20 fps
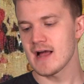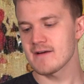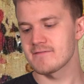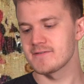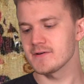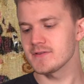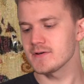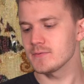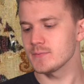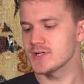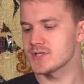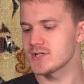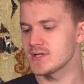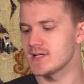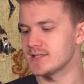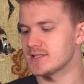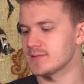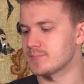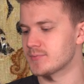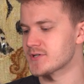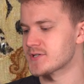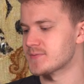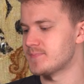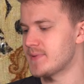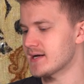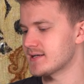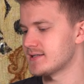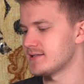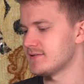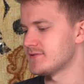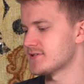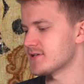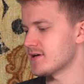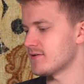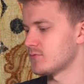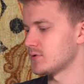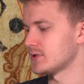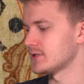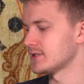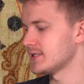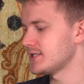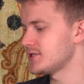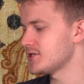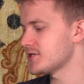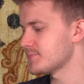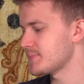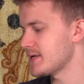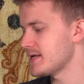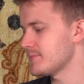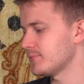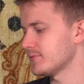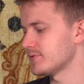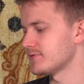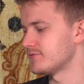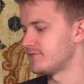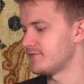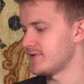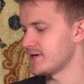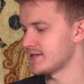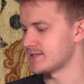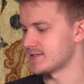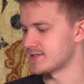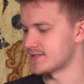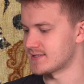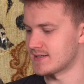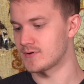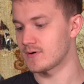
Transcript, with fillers: I feel that we should get the perspectives of religious people in fantasy.